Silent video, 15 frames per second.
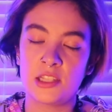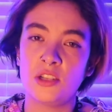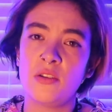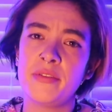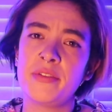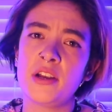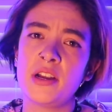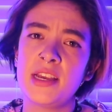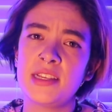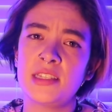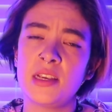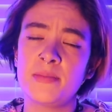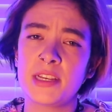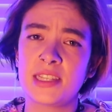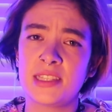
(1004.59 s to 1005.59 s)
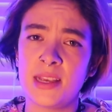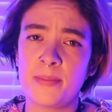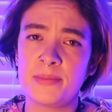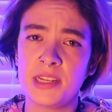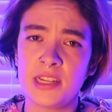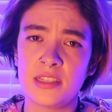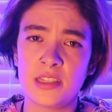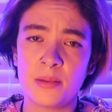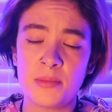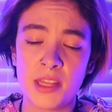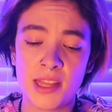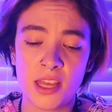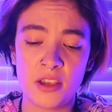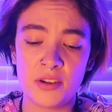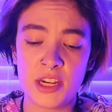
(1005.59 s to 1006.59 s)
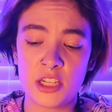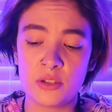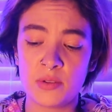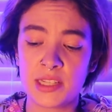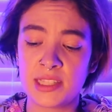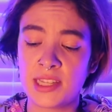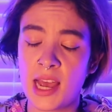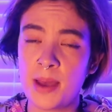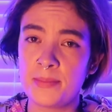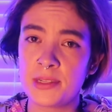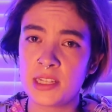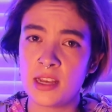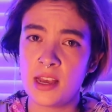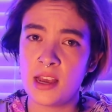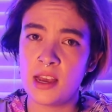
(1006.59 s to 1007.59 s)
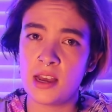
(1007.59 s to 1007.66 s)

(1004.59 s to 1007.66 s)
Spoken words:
So if there is some acceptance, something that you need to accept